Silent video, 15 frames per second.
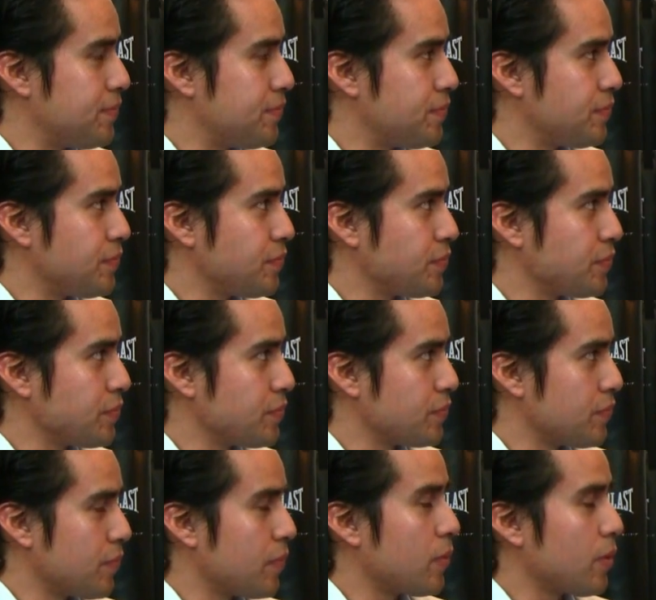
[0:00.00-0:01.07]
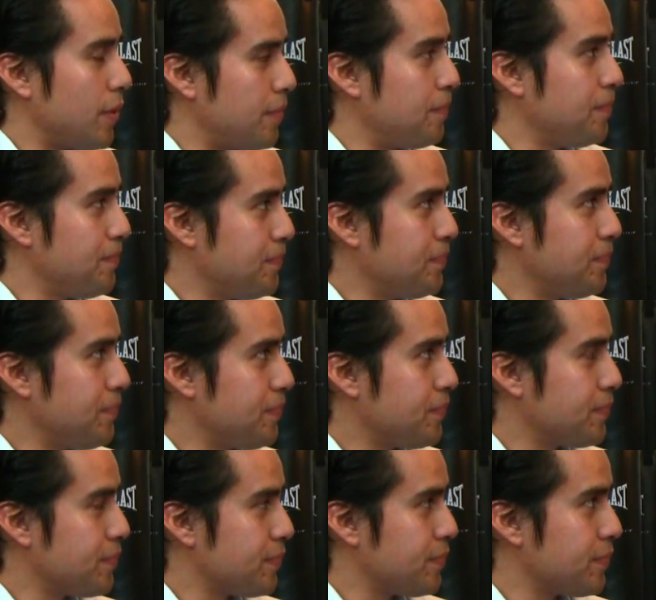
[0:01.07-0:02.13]

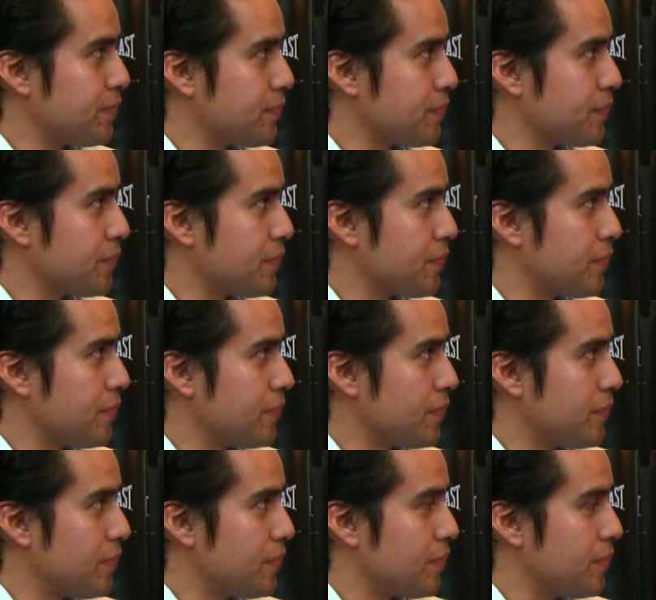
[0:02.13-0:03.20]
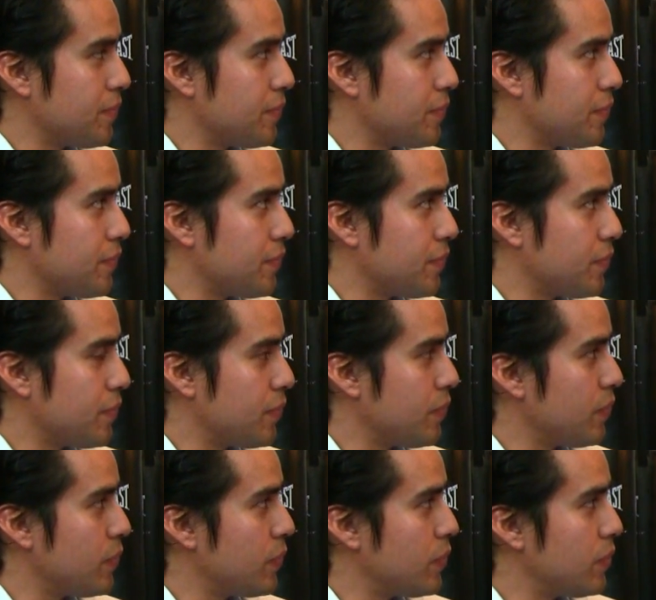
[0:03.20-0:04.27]

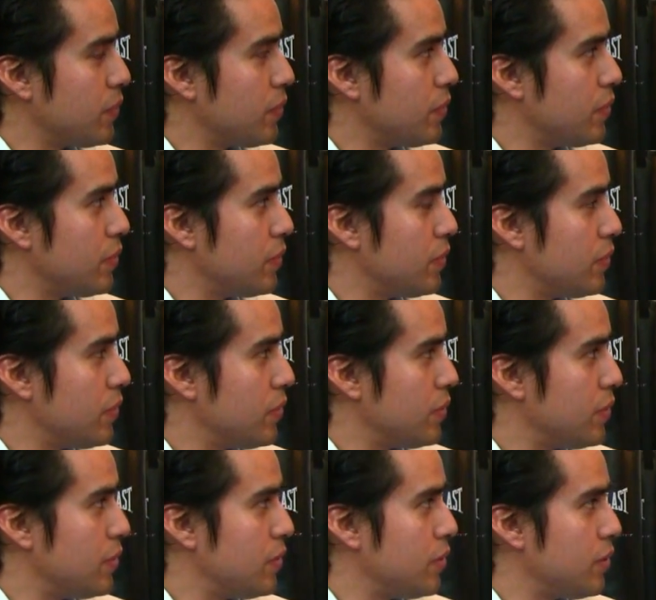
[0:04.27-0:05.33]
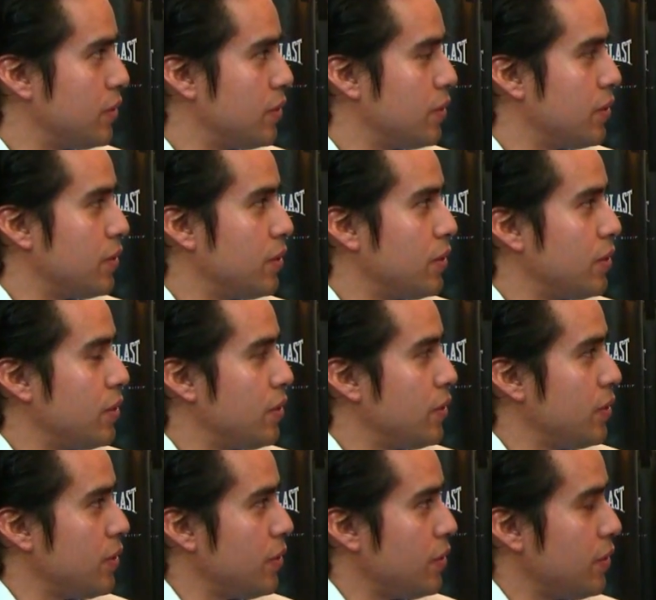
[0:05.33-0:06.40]

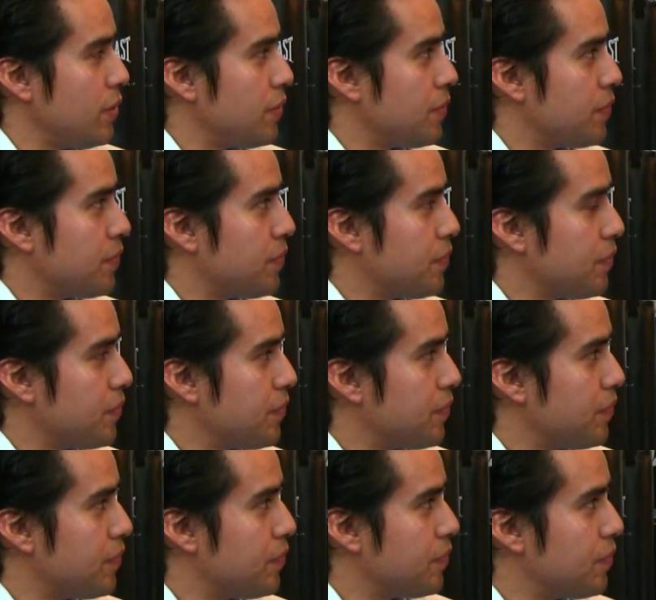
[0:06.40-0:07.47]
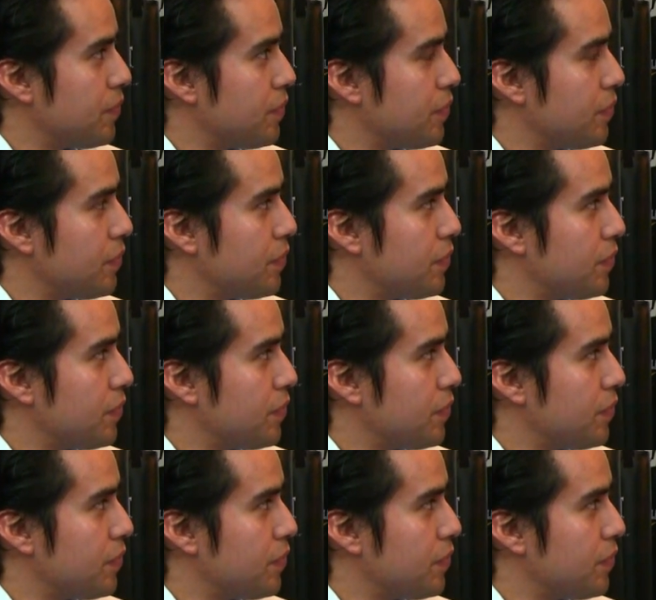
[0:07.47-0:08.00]
No words are spoken by the person on screen.